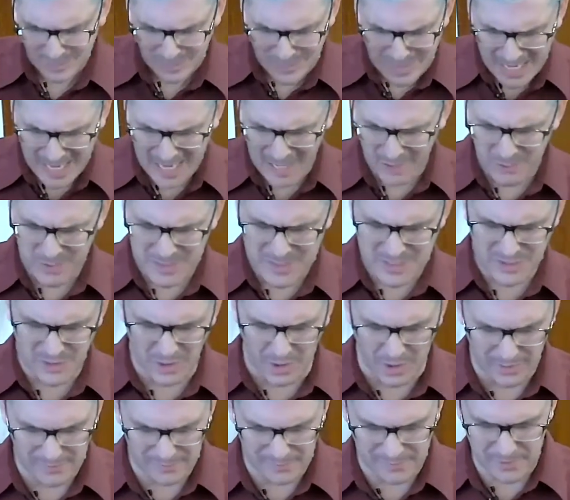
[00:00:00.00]
I always
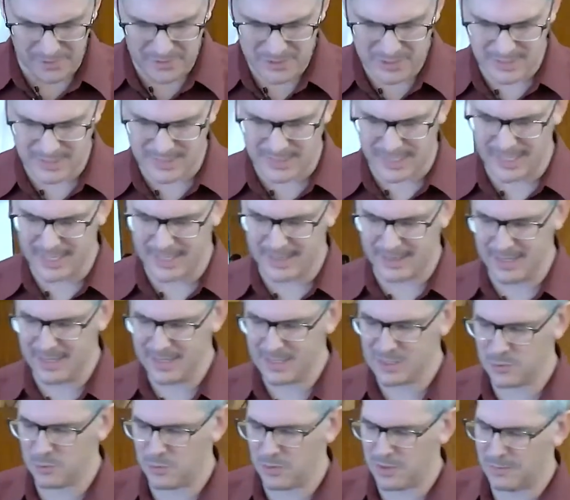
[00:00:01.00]
thought verses like
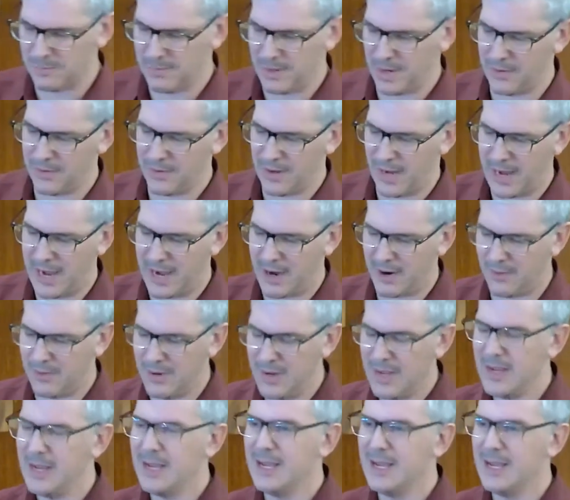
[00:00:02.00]
this were about how